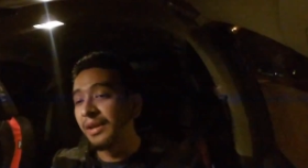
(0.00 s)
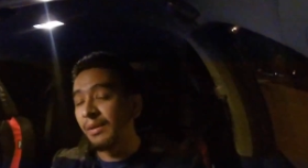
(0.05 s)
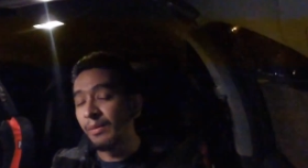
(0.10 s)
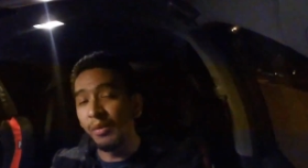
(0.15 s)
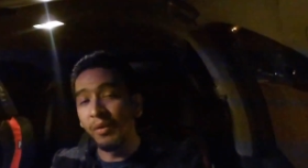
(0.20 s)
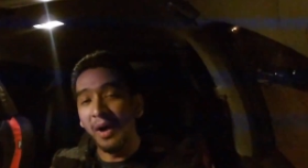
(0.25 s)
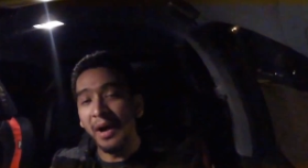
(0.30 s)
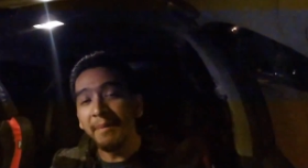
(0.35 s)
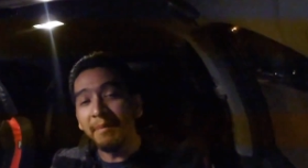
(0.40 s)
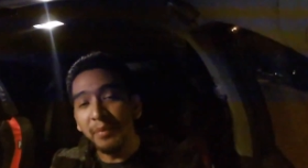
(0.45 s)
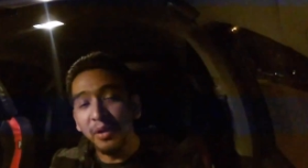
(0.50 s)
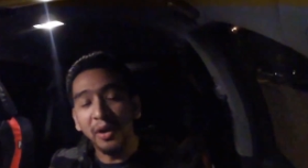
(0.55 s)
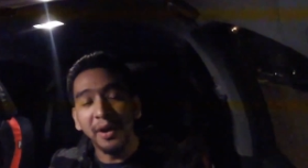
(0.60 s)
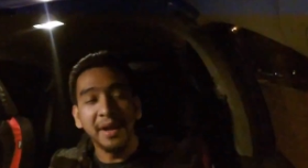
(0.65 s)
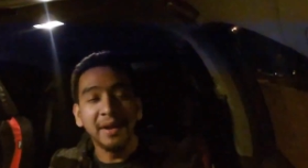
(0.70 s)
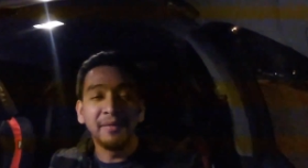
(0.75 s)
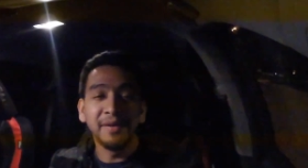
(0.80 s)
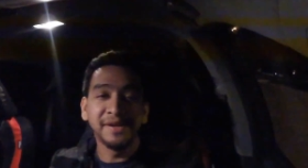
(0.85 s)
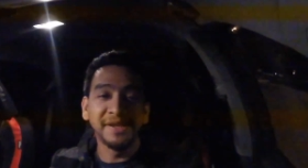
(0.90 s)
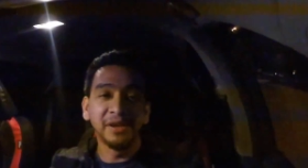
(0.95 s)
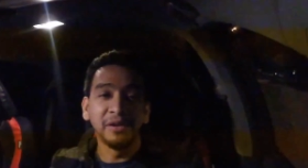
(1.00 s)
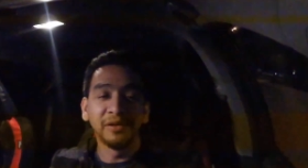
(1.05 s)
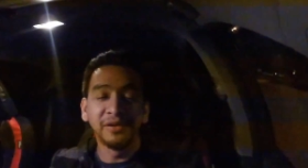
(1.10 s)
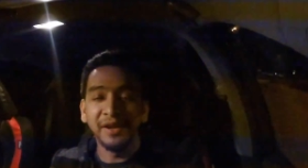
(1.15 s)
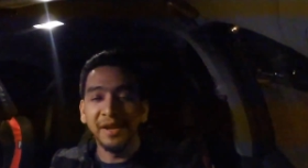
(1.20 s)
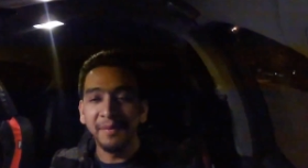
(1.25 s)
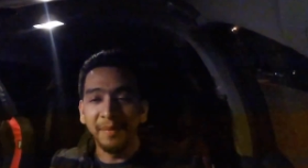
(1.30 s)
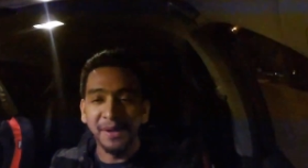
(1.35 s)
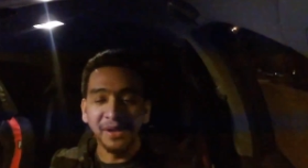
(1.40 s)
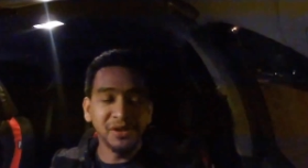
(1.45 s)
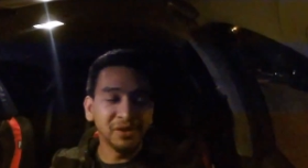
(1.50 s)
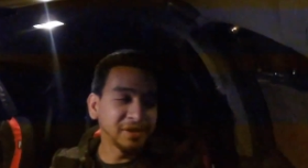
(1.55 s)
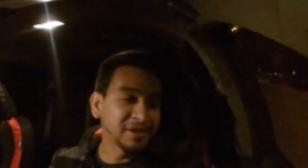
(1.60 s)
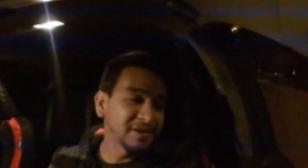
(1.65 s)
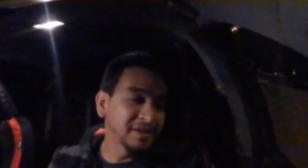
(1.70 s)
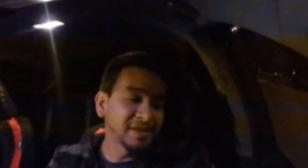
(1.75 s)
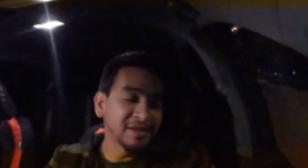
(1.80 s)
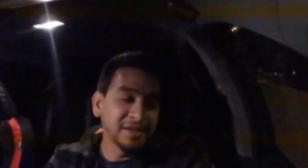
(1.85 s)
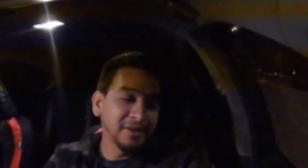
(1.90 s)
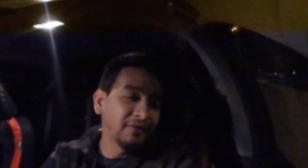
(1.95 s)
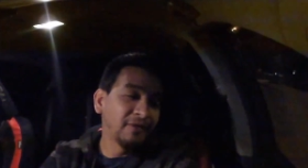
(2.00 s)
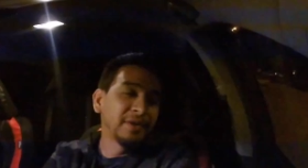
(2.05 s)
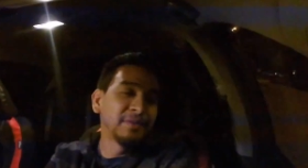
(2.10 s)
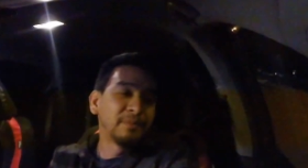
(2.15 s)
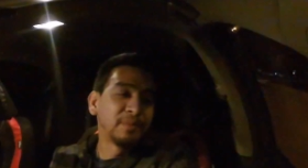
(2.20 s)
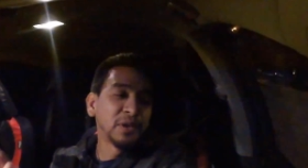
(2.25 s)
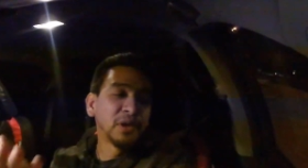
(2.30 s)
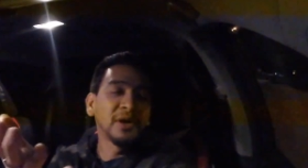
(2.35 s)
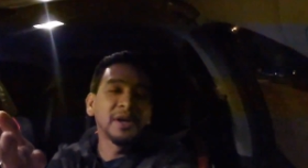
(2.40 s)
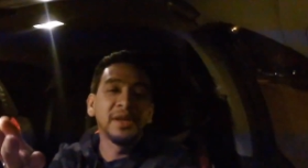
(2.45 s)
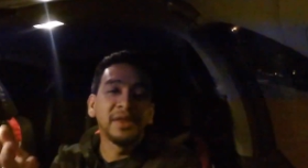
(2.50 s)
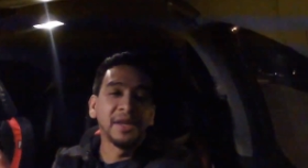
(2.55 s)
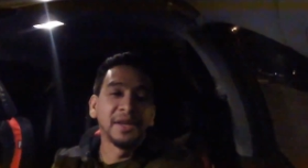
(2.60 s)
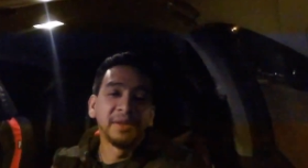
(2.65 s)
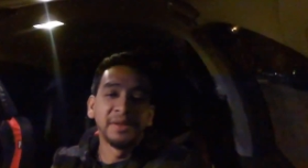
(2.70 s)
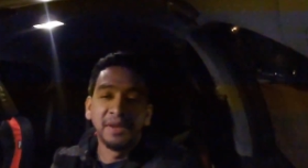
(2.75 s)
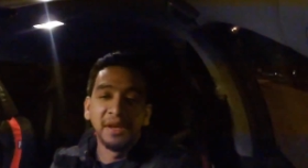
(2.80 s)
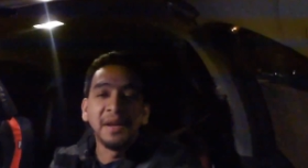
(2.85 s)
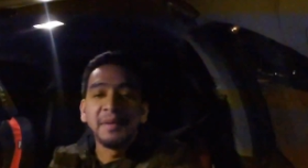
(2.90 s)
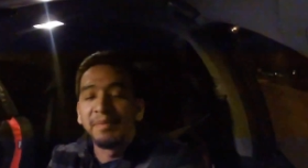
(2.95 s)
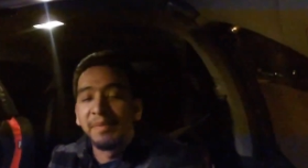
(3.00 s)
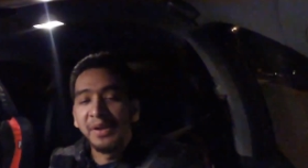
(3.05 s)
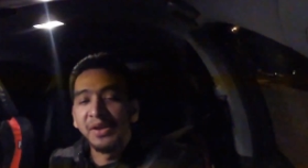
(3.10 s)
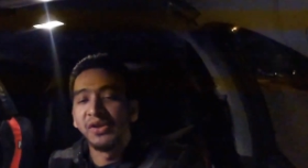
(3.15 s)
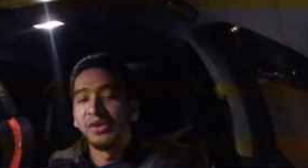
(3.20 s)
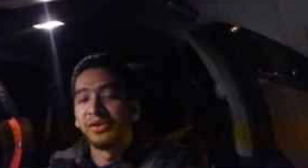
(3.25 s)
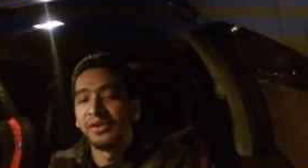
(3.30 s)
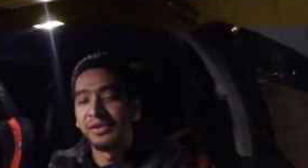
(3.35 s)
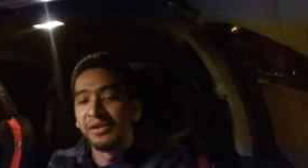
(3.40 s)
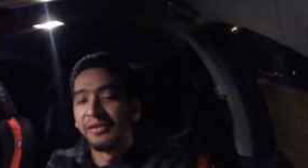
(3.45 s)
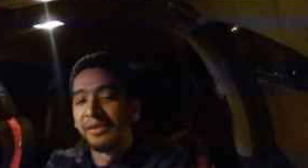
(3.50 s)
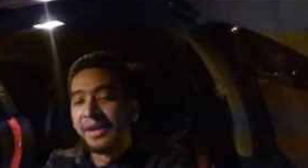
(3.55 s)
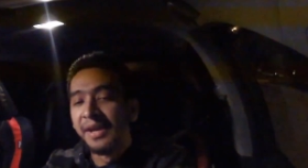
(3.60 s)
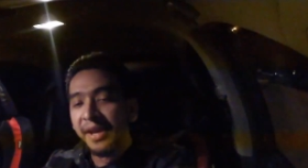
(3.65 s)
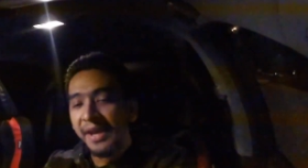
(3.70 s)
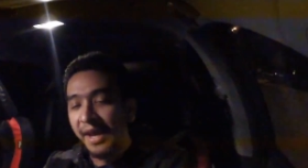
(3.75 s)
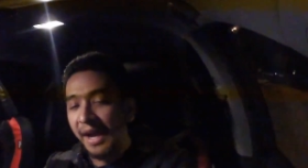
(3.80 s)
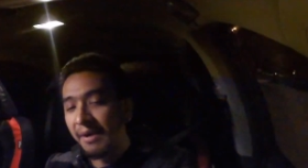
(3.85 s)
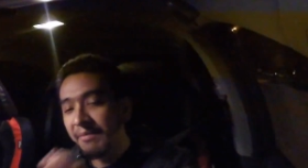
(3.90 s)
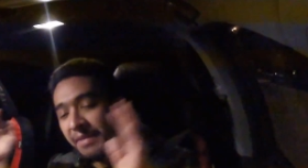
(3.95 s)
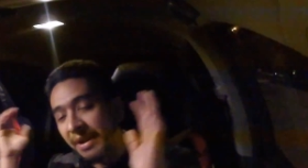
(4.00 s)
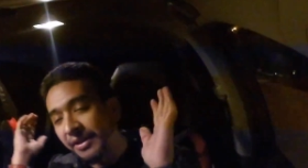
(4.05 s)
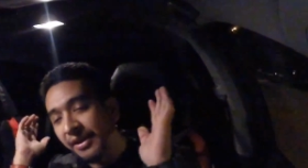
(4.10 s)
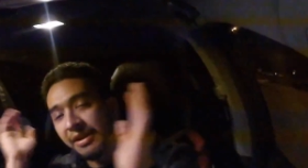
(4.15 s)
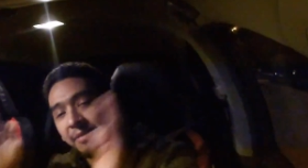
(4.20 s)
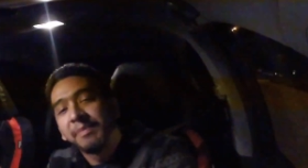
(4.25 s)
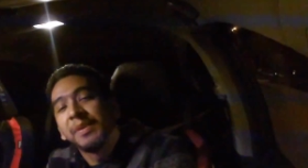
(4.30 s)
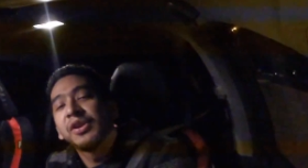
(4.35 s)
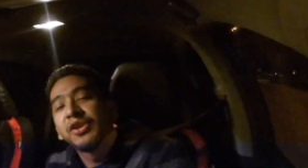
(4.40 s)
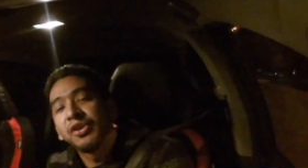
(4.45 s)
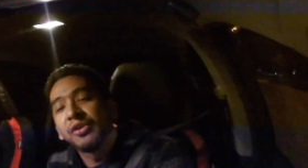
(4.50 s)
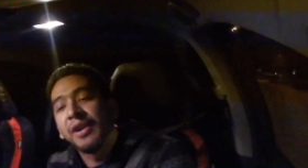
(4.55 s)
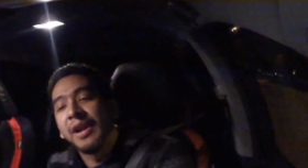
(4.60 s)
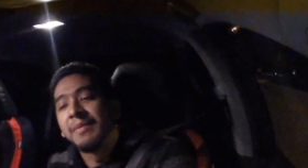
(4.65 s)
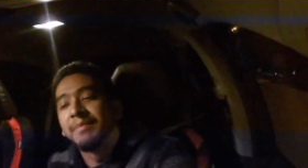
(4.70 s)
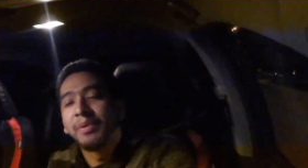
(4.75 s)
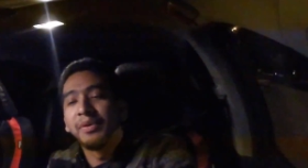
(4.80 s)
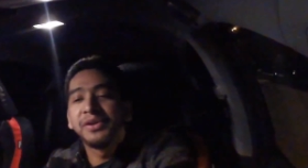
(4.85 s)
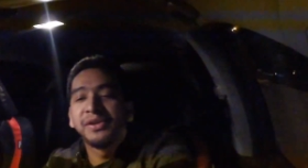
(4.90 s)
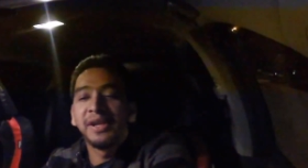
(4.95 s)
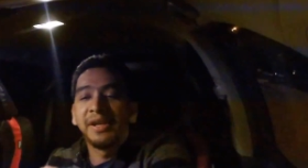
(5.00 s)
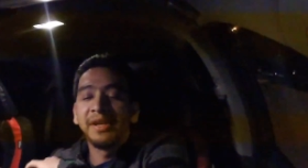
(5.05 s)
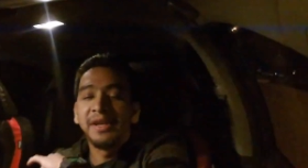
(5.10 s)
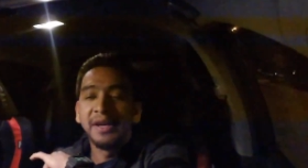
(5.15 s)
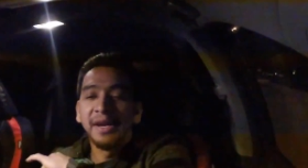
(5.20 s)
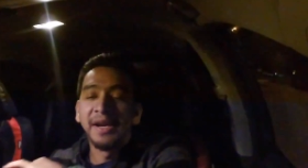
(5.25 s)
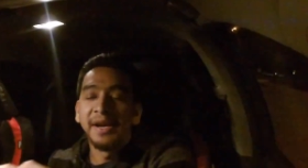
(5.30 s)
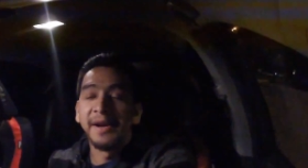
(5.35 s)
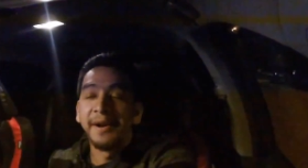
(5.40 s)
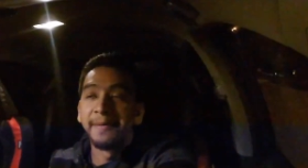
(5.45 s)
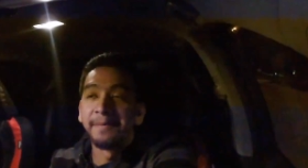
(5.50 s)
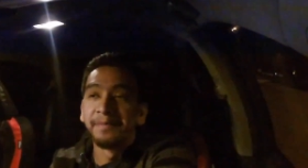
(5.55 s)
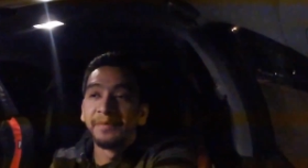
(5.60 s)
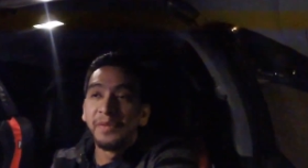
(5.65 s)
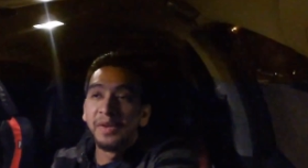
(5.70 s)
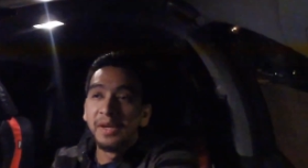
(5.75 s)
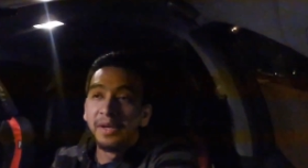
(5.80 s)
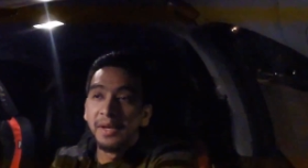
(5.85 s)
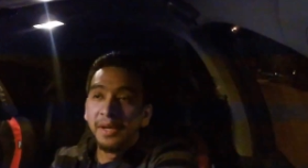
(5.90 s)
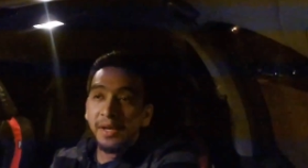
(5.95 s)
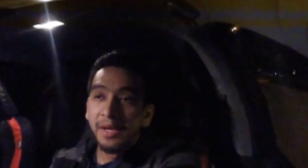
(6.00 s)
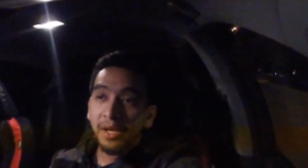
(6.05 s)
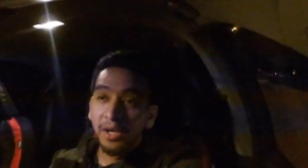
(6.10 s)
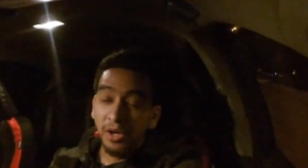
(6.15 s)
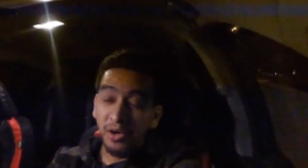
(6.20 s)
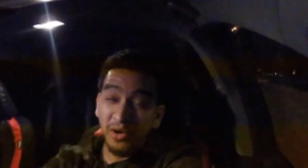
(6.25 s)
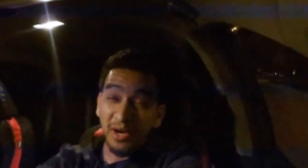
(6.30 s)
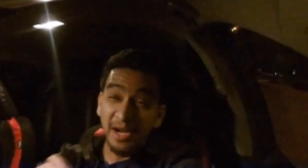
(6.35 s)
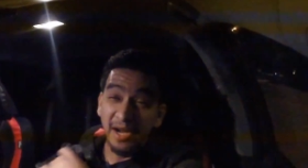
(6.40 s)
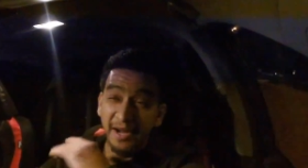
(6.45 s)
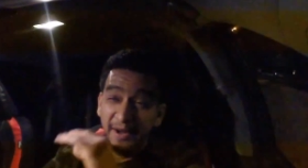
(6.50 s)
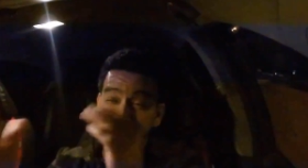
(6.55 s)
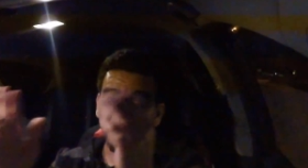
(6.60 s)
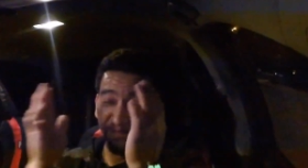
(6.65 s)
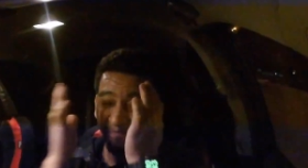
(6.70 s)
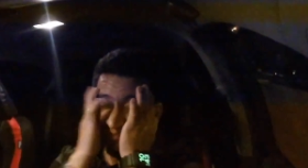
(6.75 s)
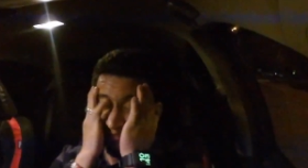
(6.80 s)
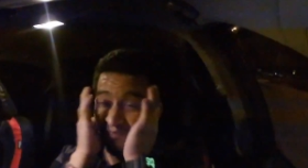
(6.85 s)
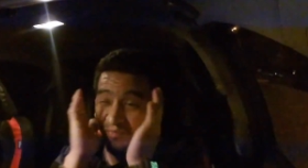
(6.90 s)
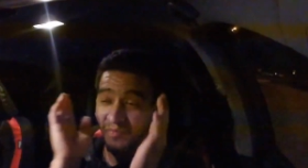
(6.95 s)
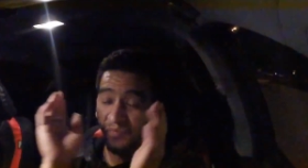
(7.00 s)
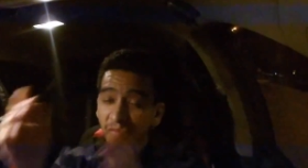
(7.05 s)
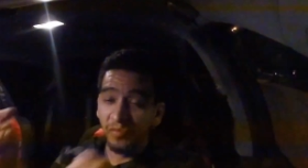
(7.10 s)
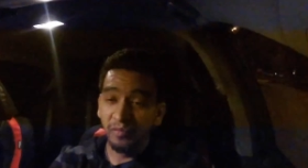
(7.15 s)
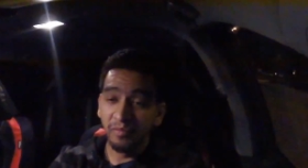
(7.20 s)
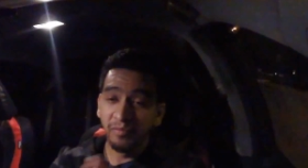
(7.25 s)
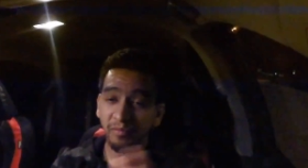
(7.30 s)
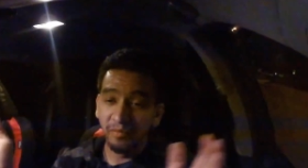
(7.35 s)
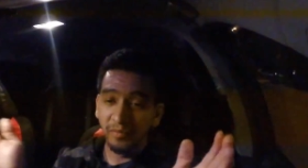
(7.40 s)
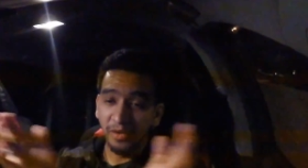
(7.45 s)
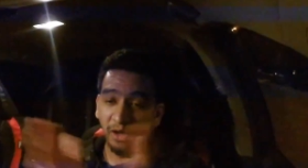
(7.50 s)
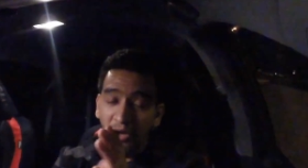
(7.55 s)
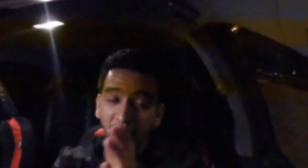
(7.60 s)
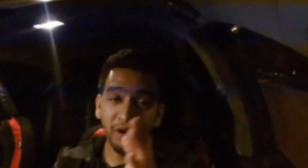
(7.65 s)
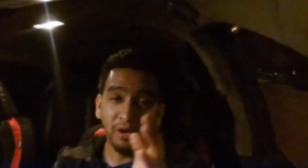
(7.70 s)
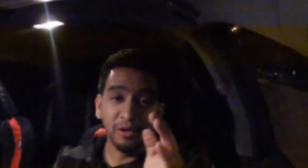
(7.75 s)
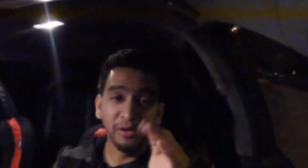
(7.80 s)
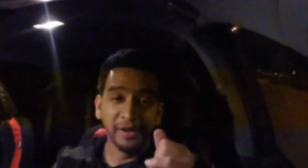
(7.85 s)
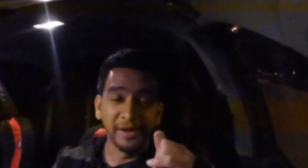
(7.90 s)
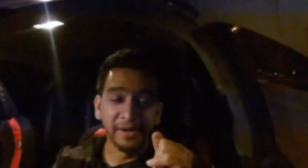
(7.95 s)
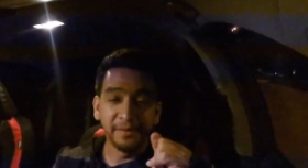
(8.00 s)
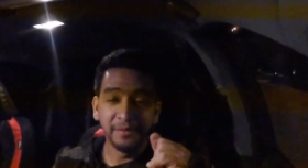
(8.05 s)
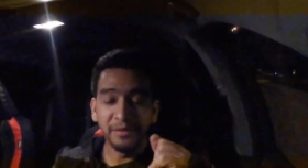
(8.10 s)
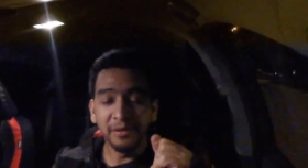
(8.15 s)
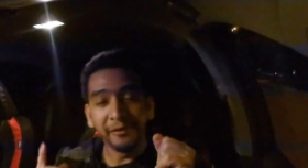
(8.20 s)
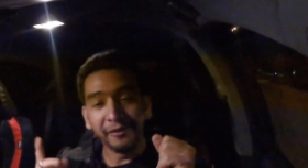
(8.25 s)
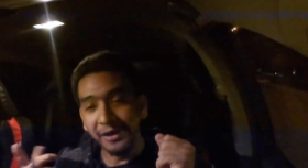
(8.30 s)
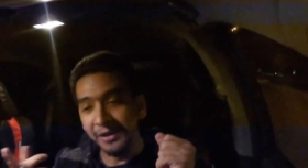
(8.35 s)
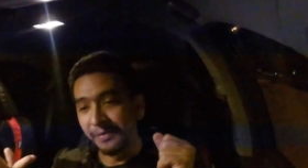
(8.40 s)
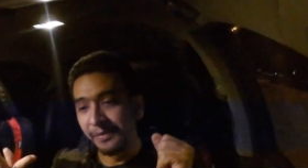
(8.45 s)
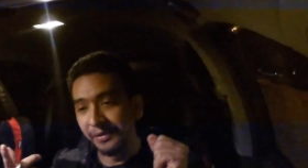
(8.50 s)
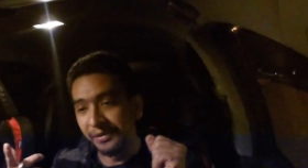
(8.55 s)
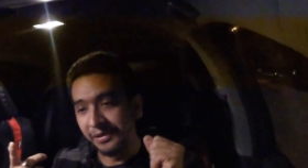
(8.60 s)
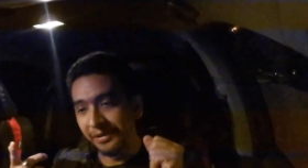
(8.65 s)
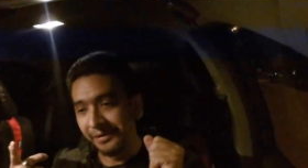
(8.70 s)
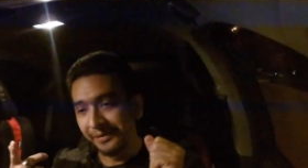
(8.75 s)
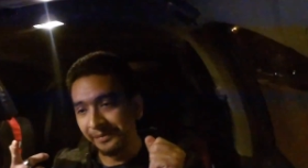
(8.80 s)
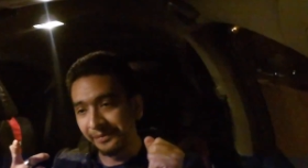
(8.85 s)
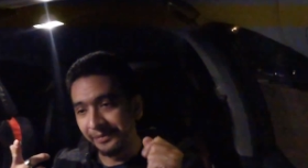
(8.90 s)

Well, I'm blogging every single day, but it's different blogging than taking pictures. So I'm gonna take a picture and post it in on what do you call that? No, Facebook.